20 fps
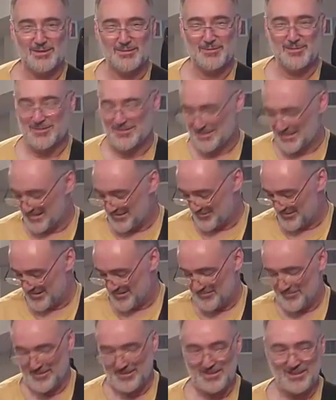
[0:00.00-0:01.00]
First, I don't
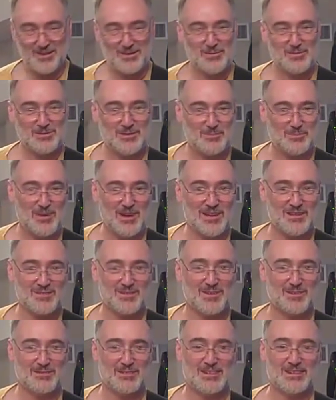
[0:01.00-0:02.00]
have the acoustic
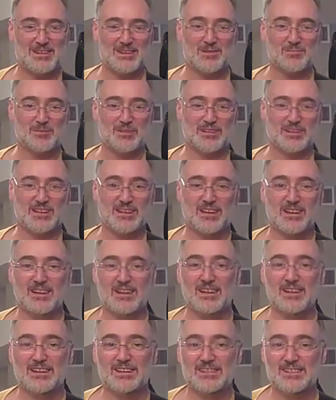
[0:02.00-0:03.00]
patch on right now, but
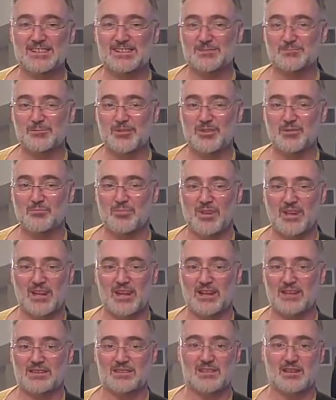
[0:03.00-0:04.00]
you can play
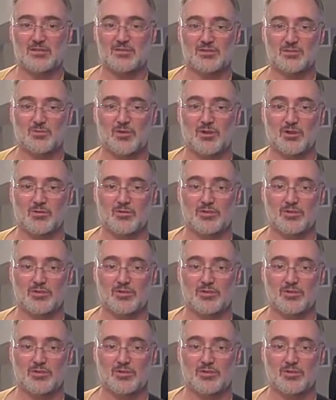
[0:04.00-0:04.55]
any sound you want